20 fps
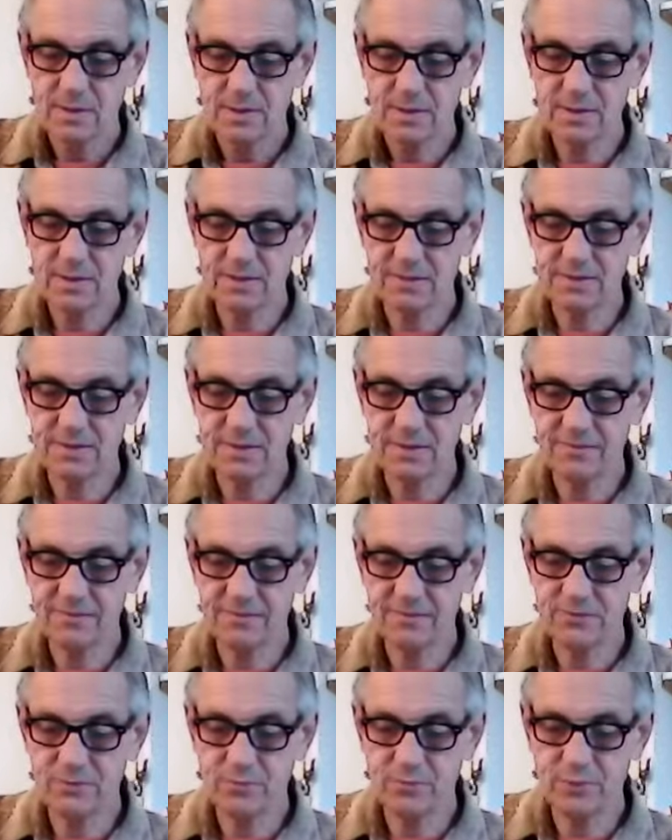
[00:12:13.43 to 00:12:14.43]
He doesn't
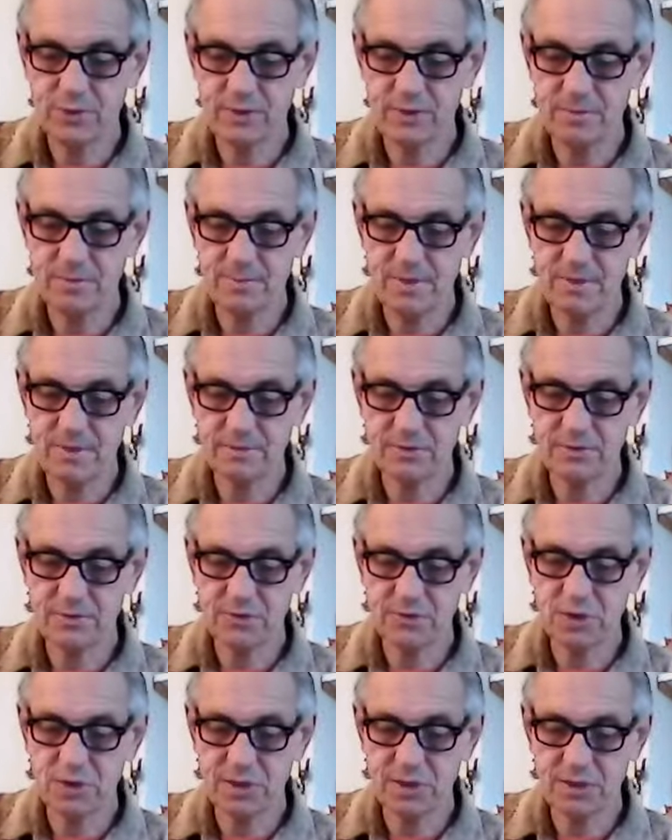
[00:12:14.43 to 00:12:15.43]
have to bring about a
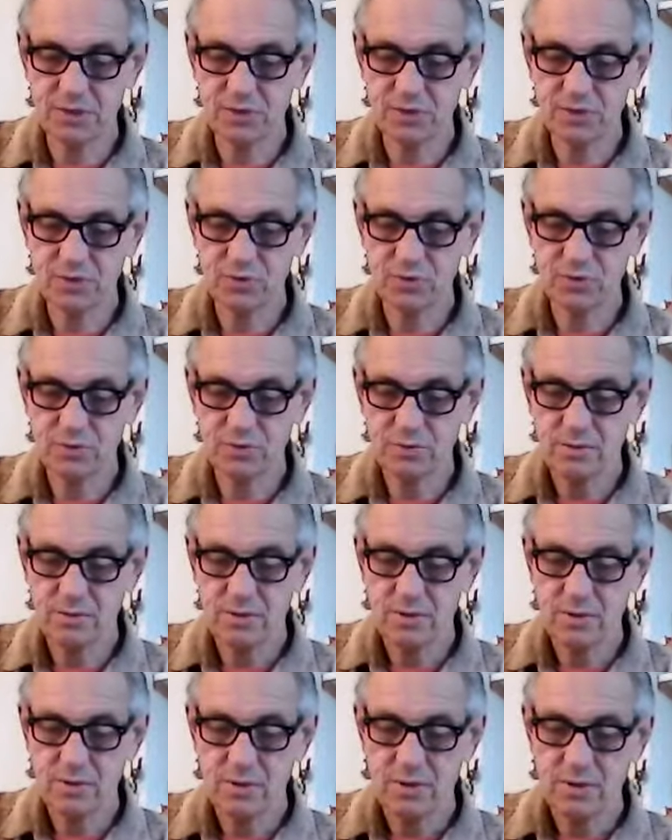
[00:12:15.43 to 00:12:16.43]
change,
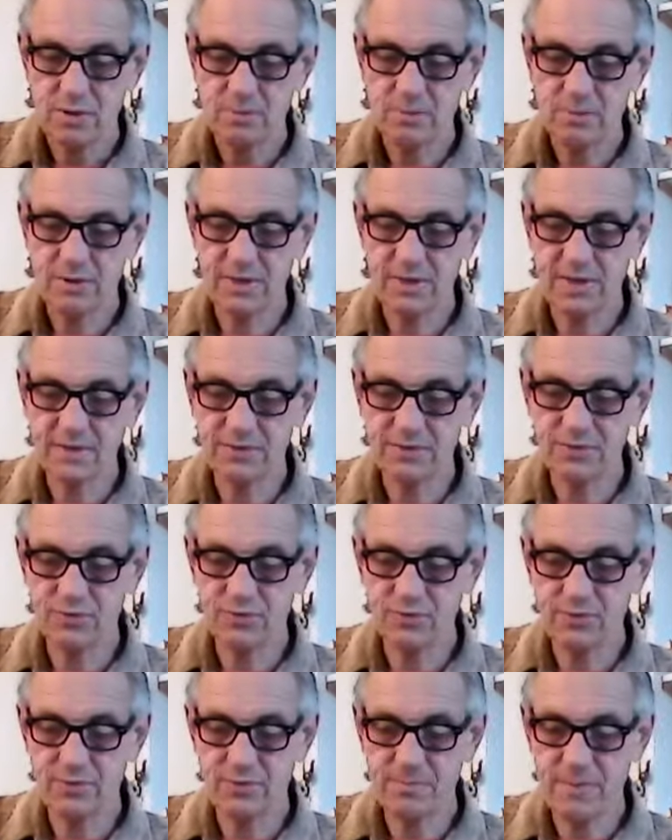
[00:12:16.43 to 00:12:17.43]
but he has
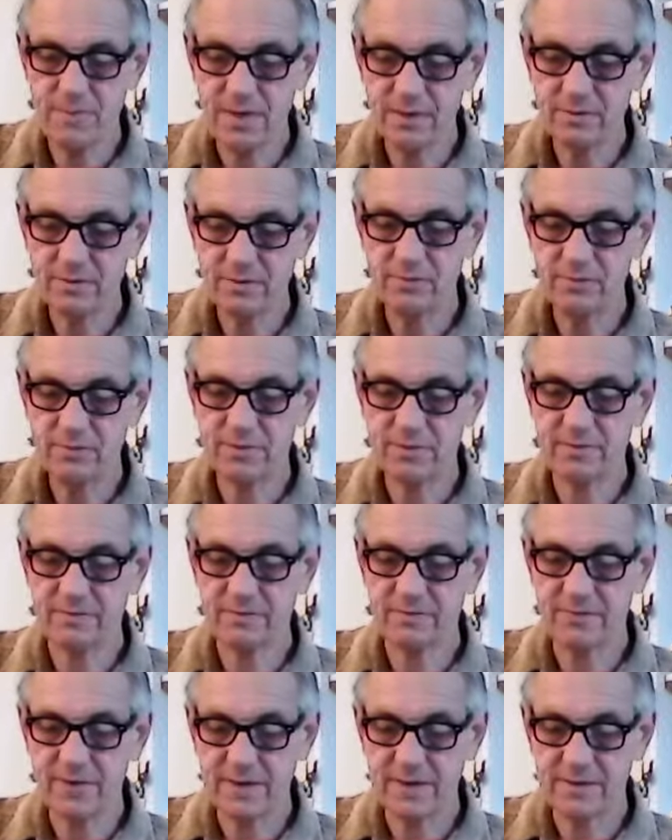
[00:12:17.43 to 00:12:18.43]
to remain with the
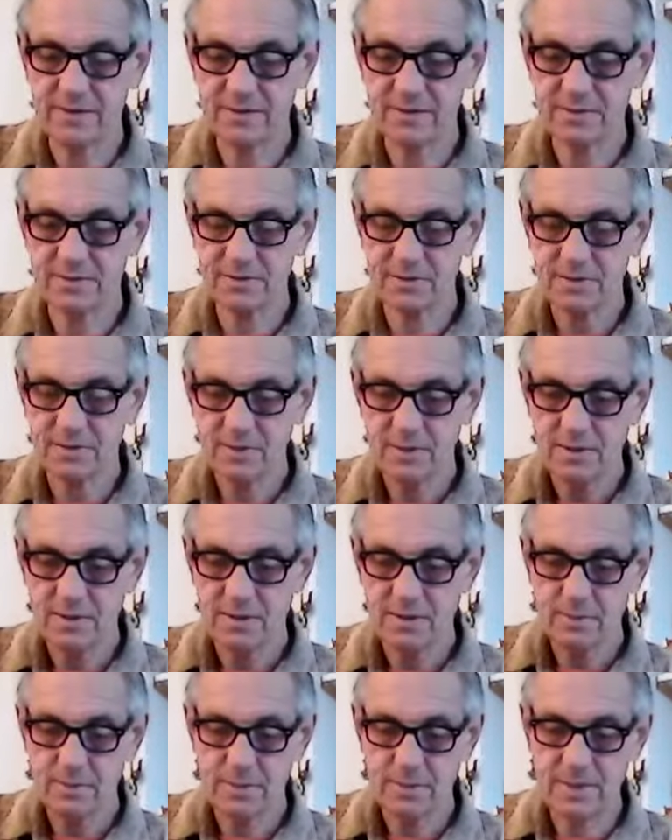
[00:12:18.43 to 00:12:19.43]
facts
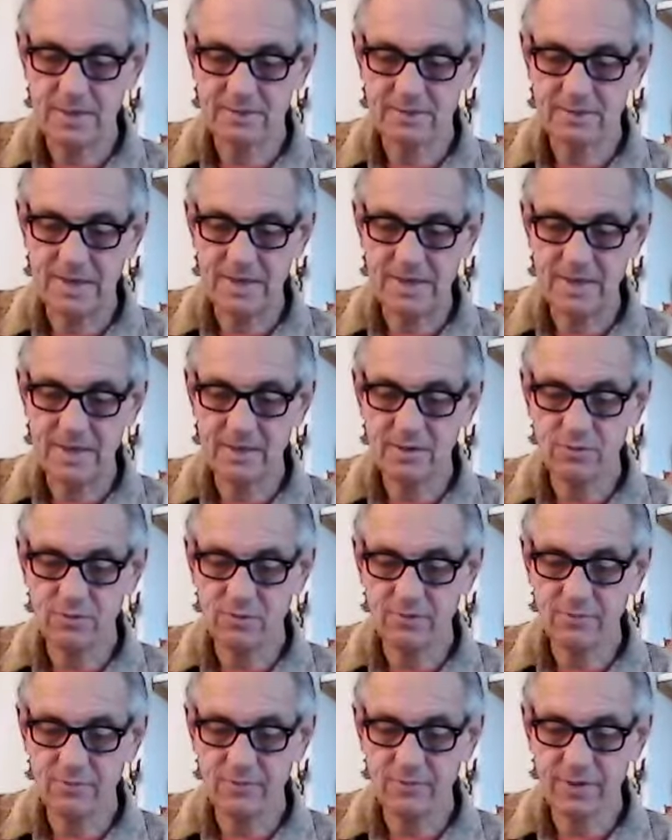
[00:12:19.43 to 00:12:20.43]
without any
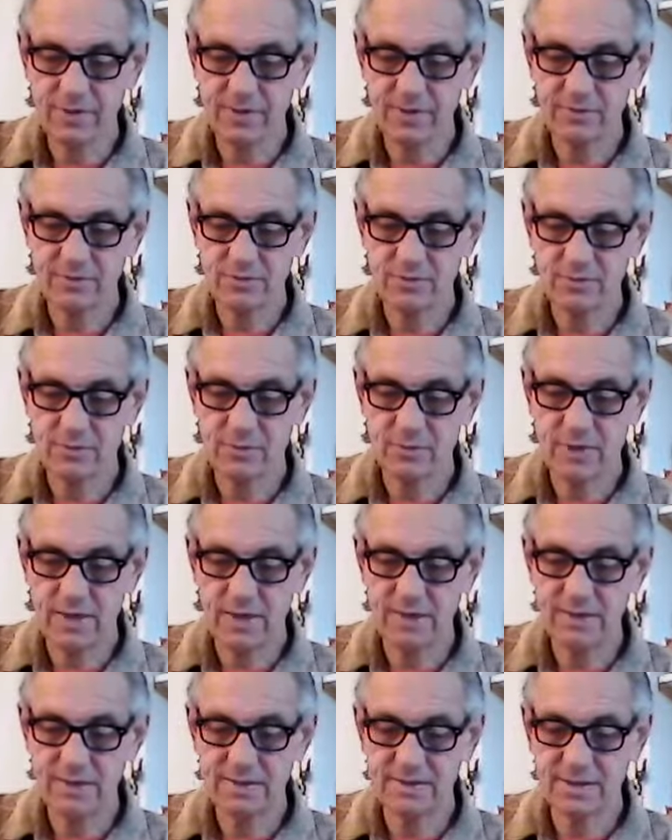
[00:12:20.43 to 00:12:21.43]
conflict or
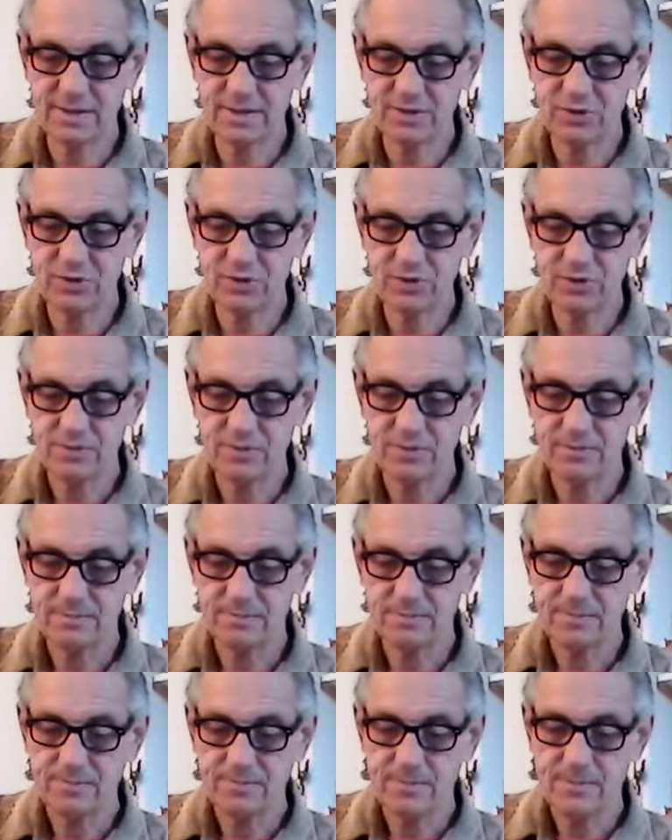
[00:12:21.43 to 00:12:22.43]
any tension,
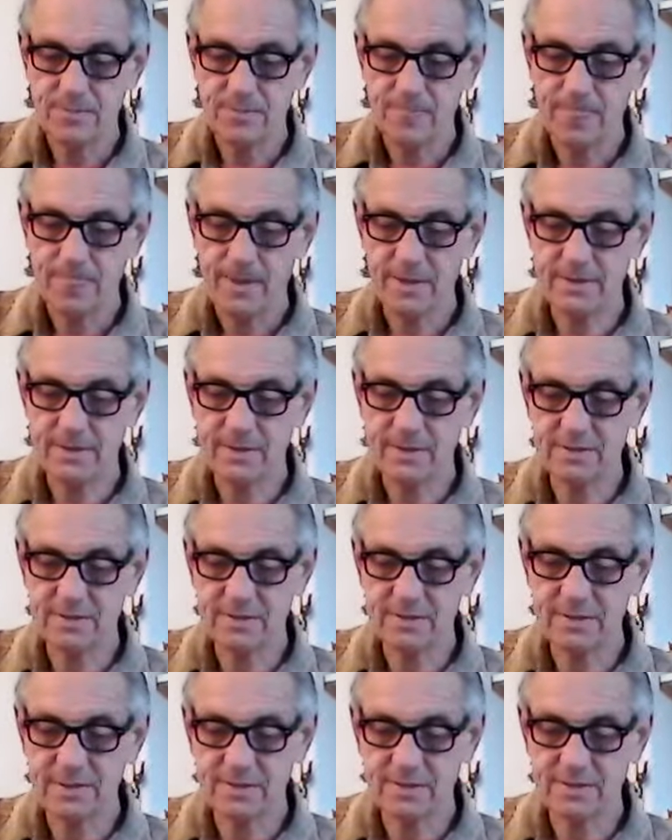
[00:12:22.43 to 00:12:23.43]
and then
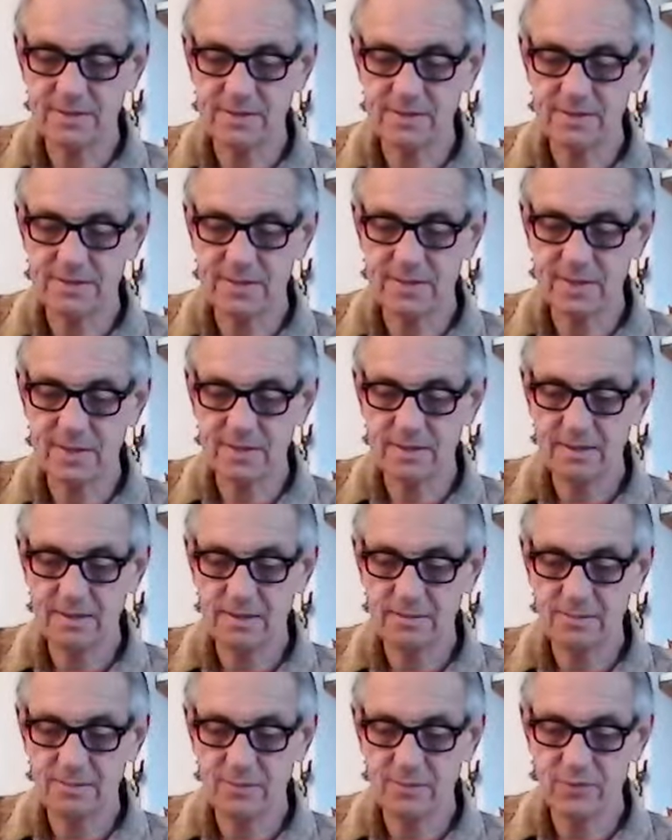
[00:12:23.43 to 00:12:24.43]
the
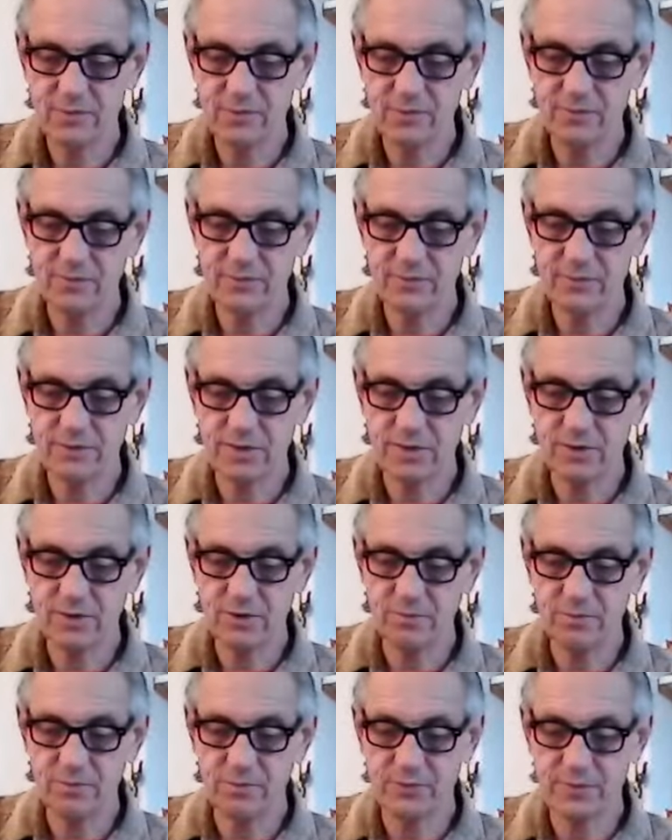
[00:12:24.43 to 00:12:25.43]
understanding moves and
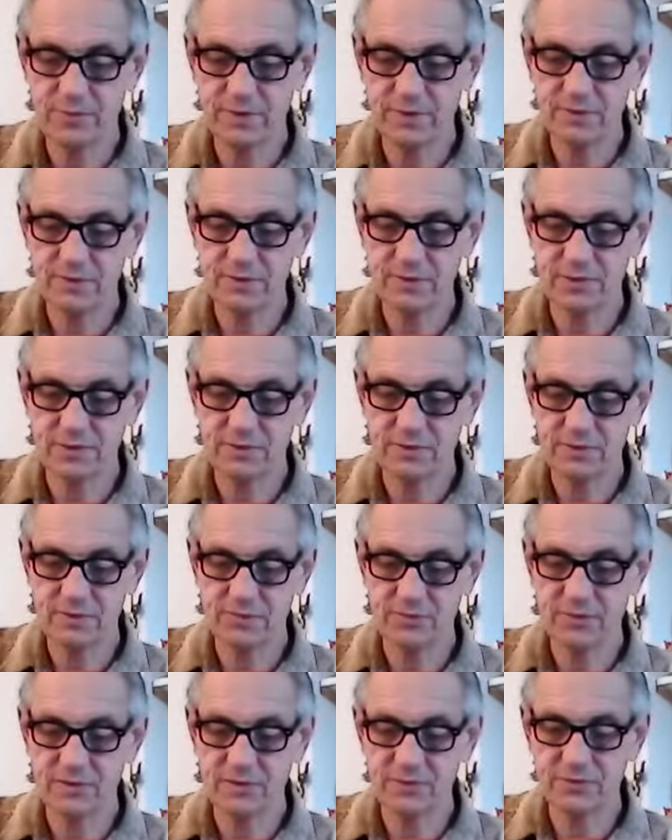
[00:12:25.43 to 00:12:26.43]
operates and
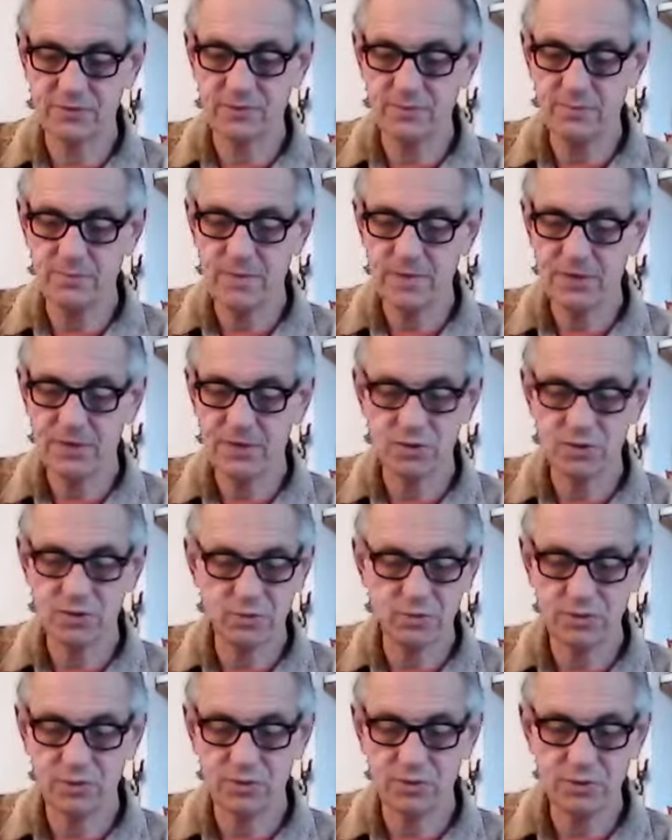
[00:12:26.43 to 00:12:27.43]
transformation
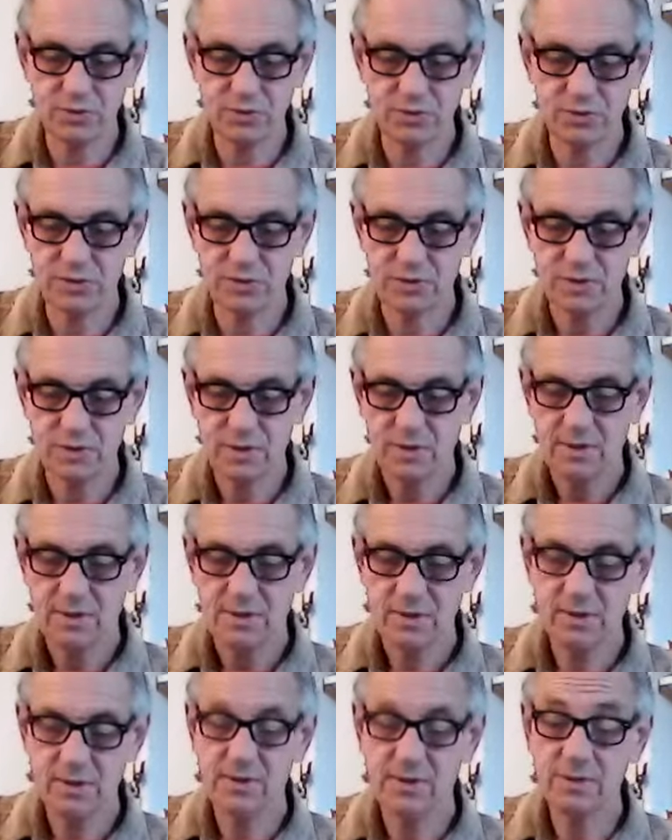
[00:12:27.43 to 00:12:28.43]
occurs
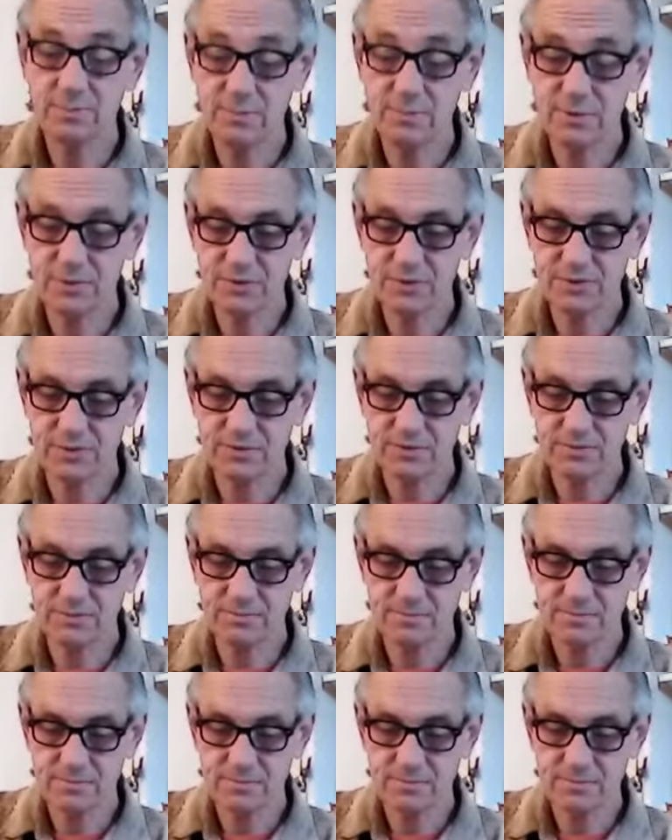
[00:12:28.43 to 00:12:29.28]
in the person.